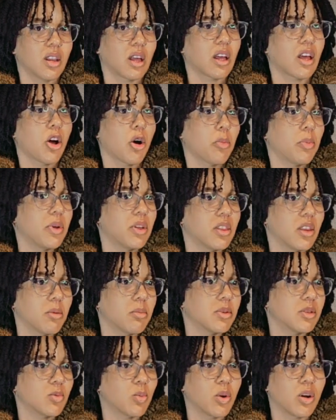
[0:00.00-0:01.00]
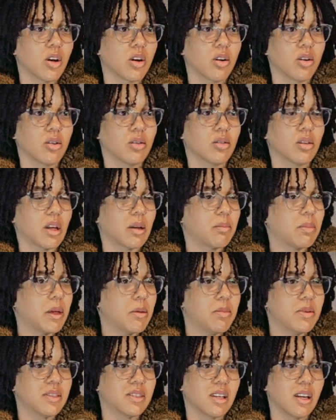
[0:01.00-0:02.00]
like helping them as well, like
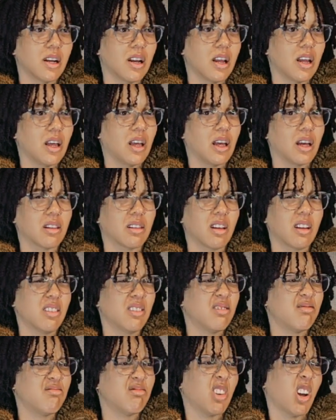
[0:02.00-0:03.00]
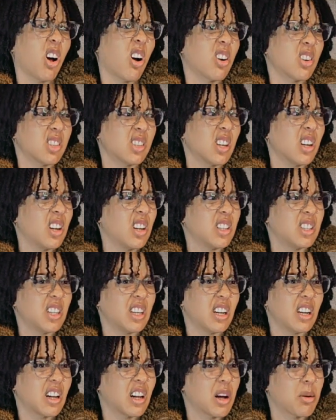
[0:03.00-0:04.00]
babysitting. I think dog sitting
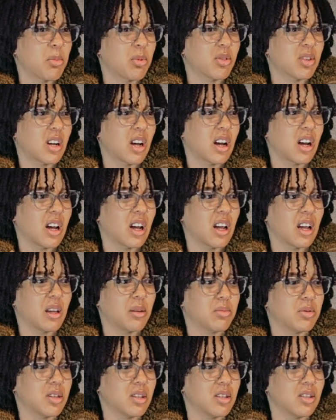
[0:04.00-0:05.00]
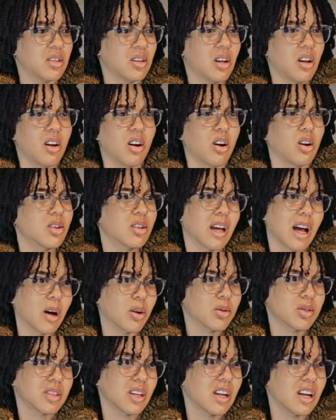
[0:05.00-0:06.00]
she did a couple times, and
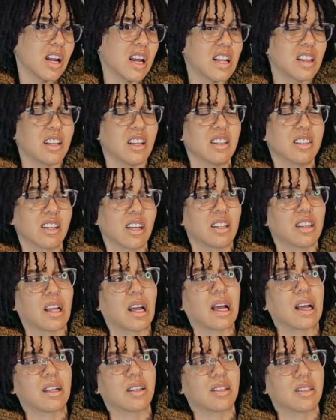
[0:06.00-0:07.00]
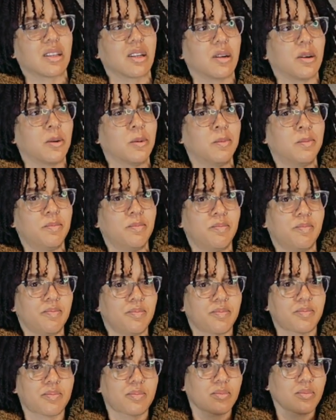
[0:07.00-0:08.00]
house sitting, things like that. So
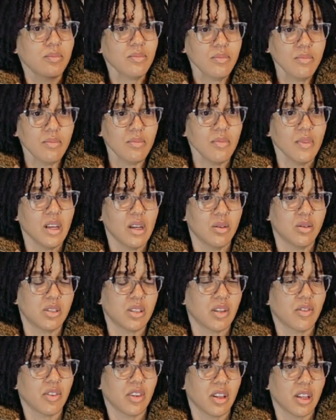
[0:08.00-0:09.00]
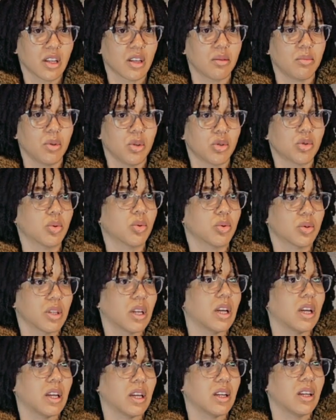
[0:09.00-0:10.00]
it's definitely like a mutual
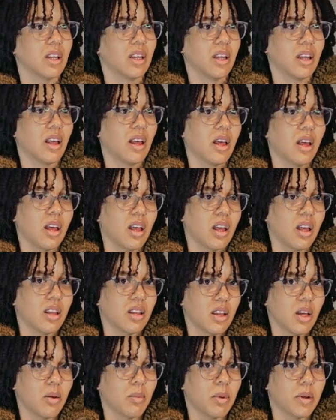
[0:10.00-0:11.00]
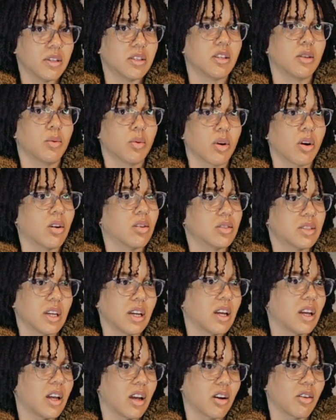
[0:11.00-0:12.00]
thing. And they basically were all
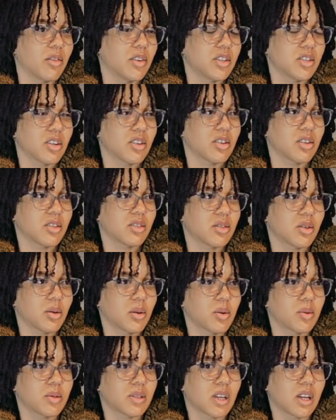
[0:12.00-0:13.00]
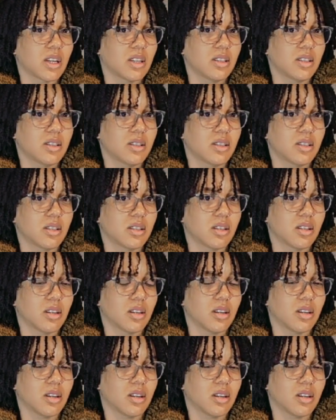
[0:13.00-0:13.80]
taking care of each other. So it was nice.